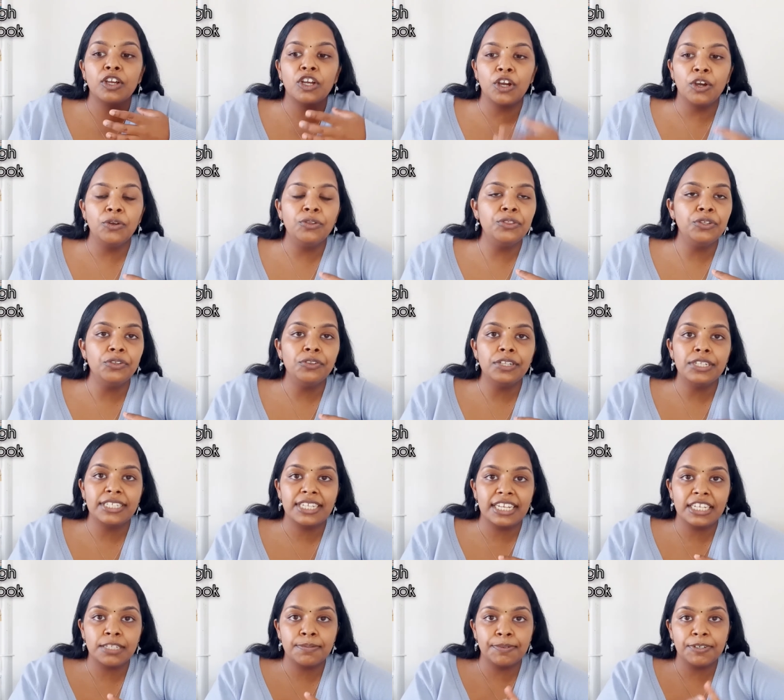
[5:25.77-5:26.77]
go through the
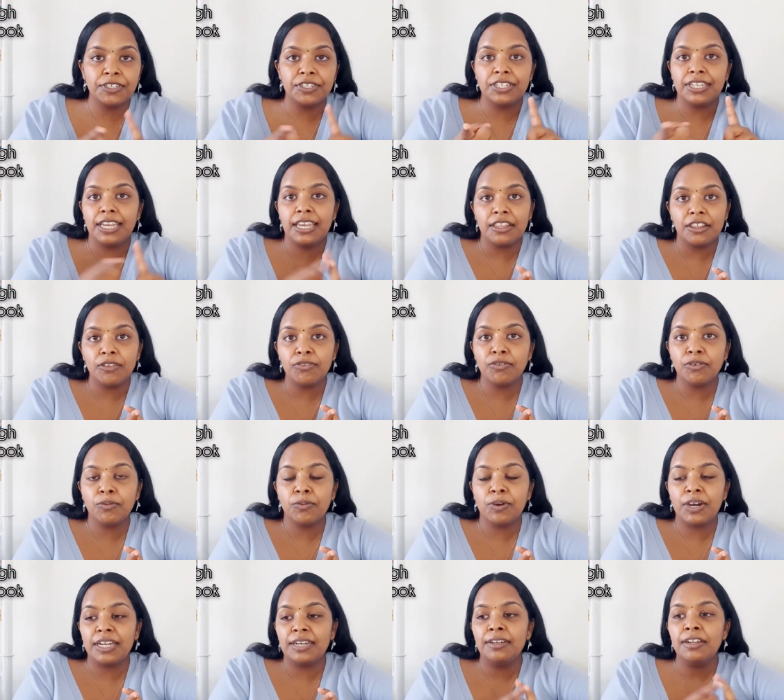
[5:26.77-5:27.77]
textbook together for
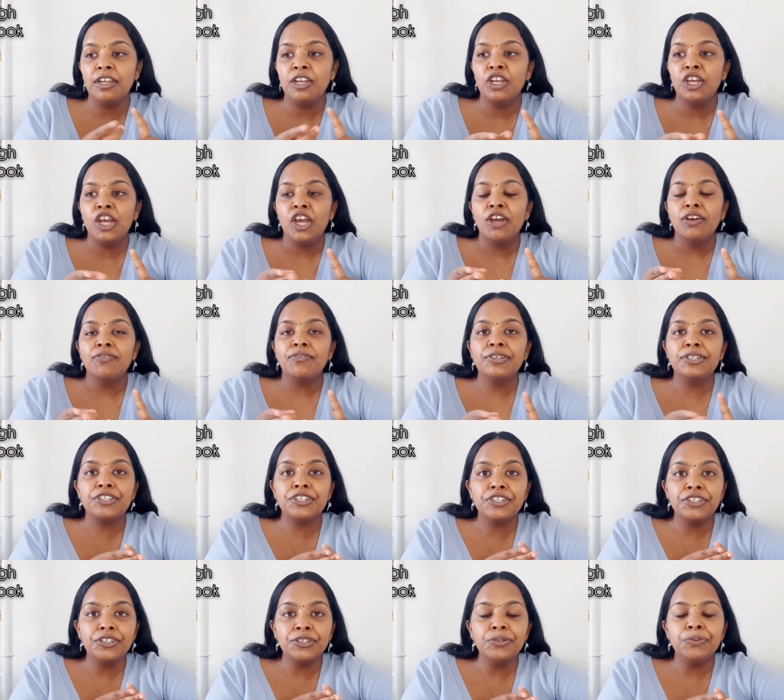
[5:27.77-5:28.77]
one. For
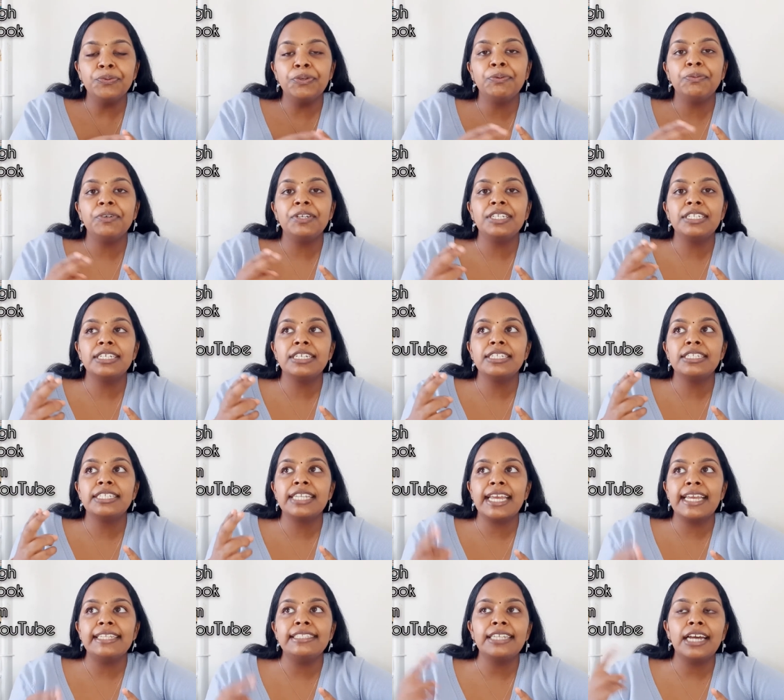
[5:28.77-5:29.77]
two, we would
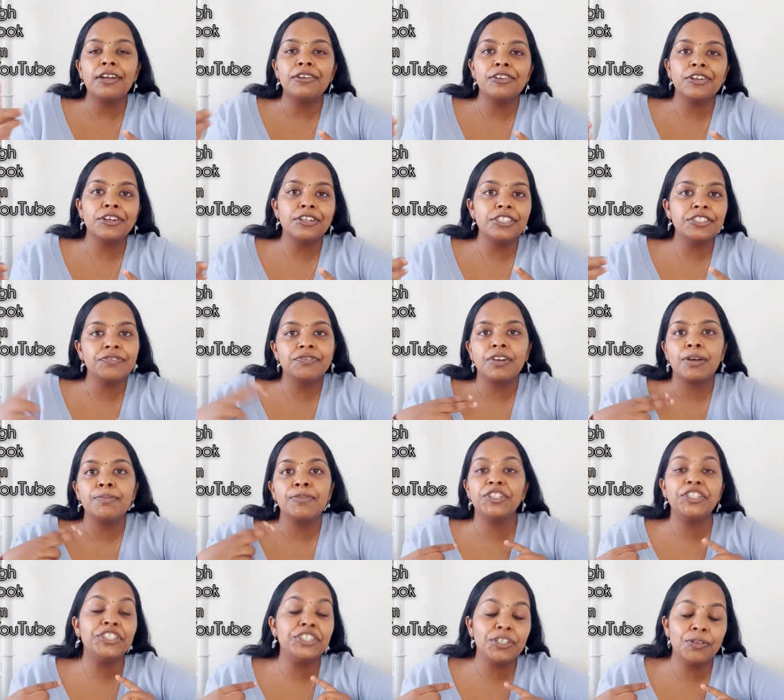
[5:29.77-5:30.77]
take down notes from
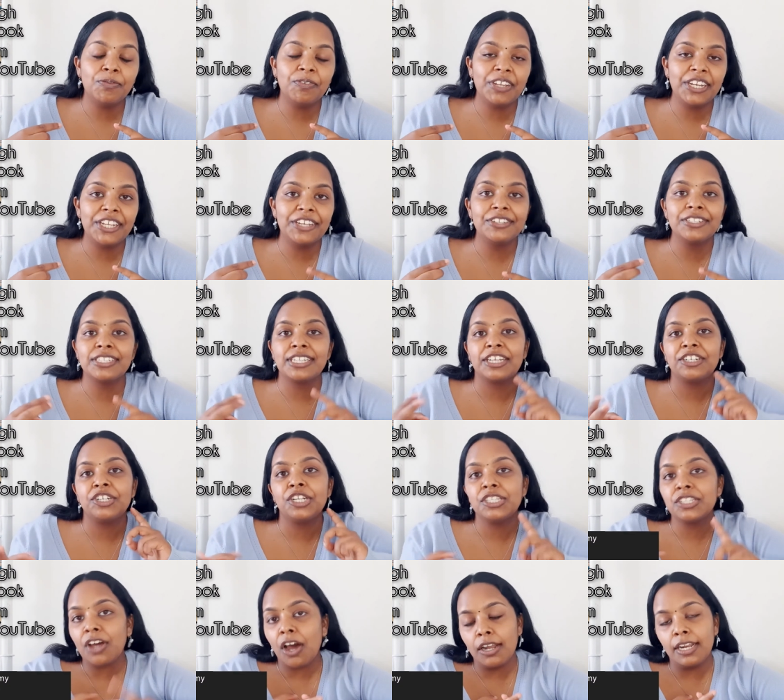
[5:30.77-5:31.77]
YouTube videos such
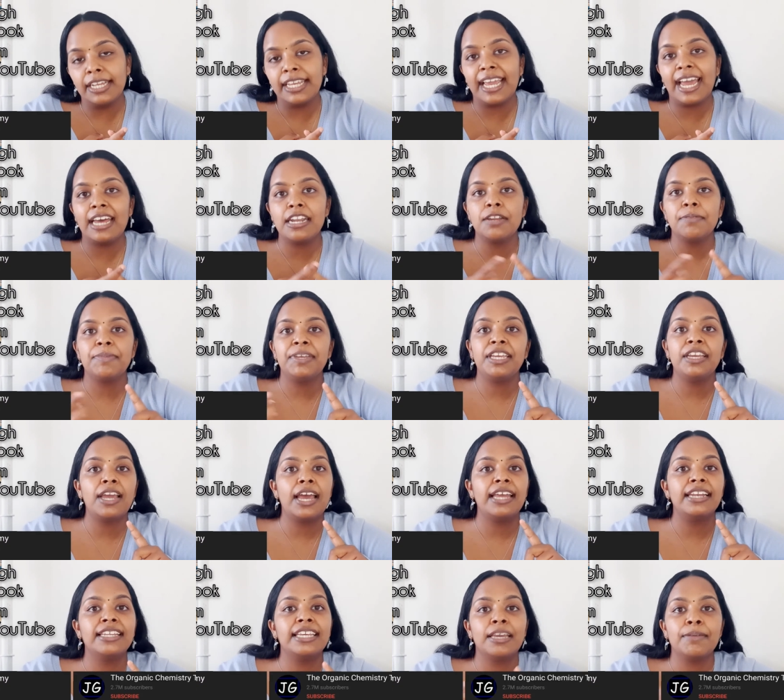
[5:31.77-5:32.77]
as Khan Academy
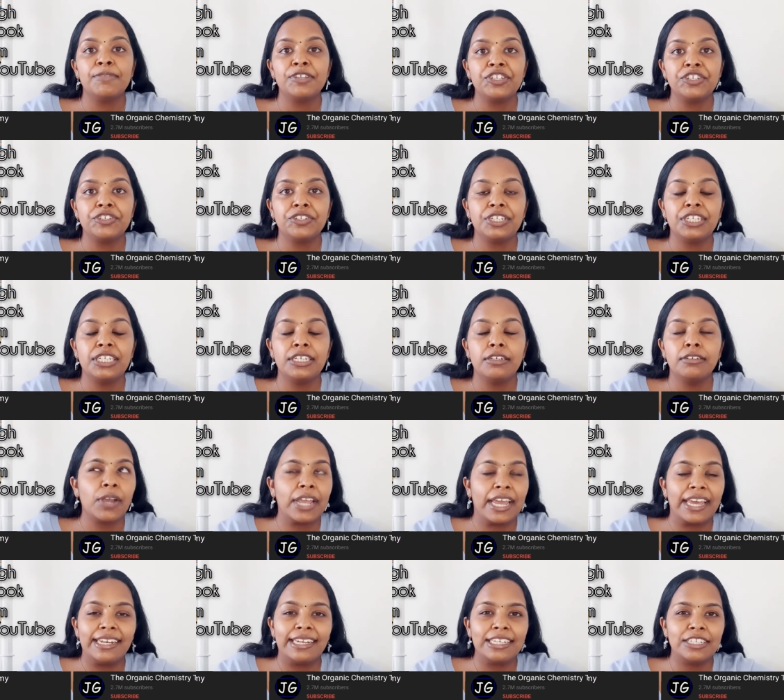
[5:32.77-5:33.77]
and Chemistry
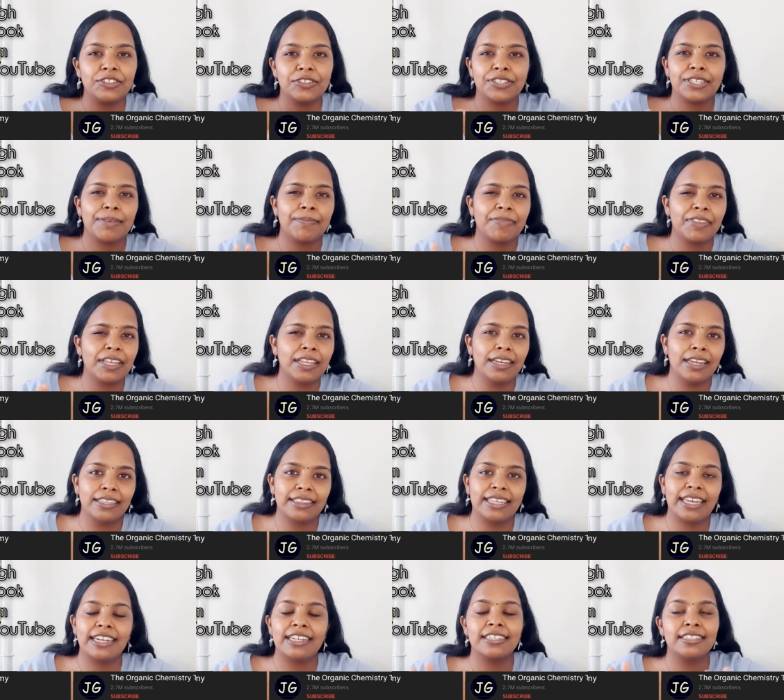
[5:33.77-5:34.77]
Organics or something like
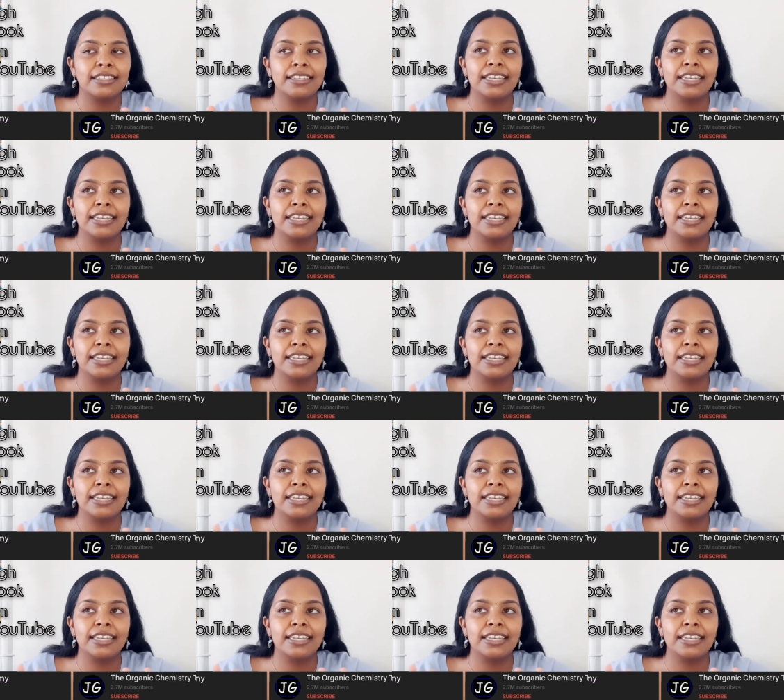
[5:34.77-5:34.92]
that is the